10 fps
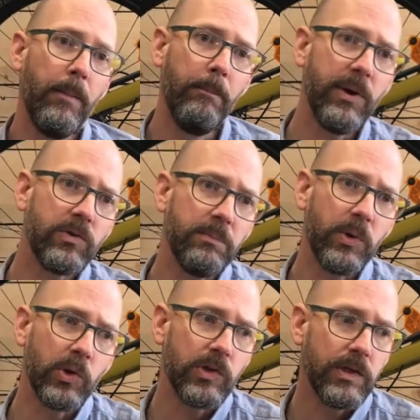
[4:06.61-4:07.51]
Most
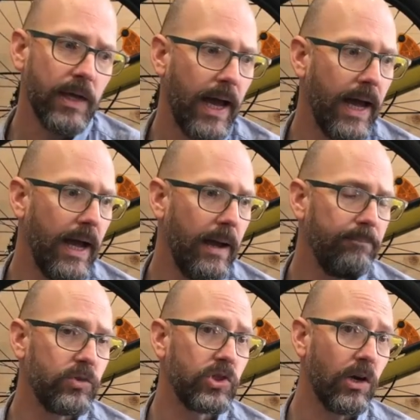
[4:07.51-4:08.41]
important,
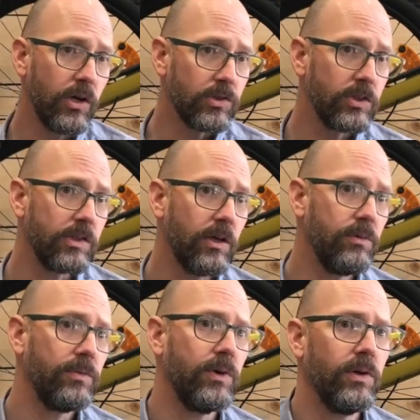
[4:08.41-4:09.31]
chargers though
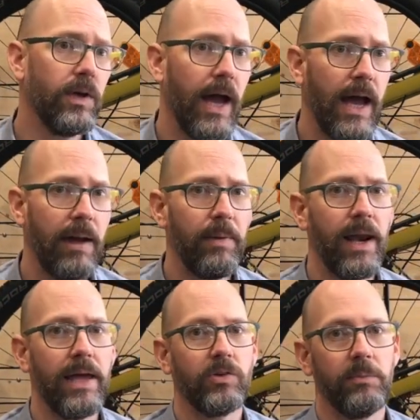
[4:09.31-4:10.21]
for
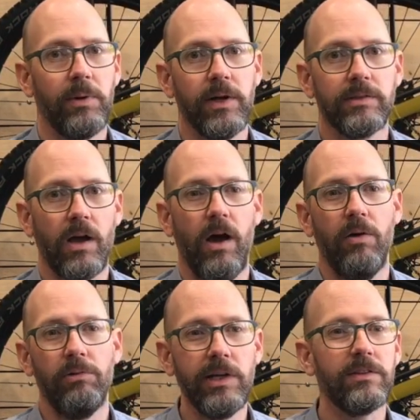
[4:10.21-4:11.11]
electric bikes are
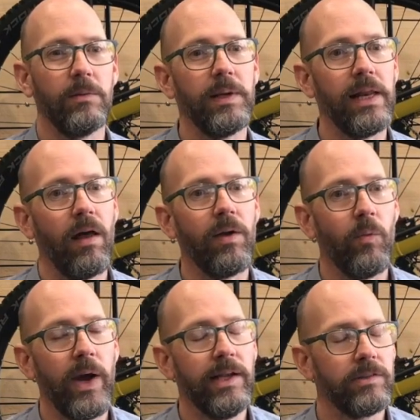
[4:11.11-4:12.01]
reasonably
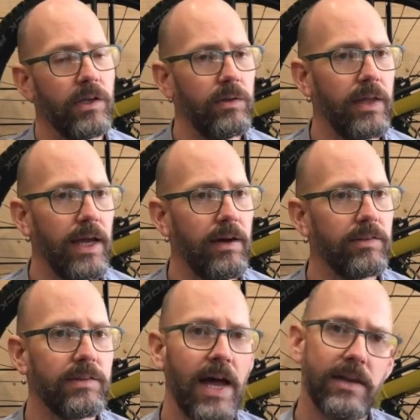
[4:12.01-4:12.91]
lightweight. So they're a
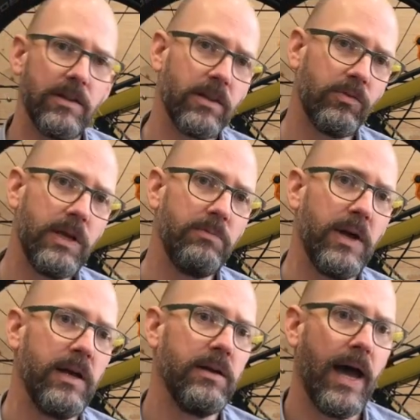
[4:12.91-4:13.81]
standard
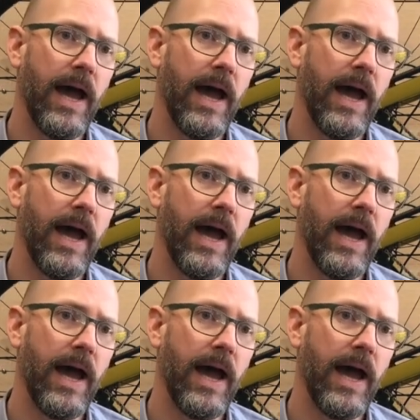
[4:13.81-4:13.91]
3-pin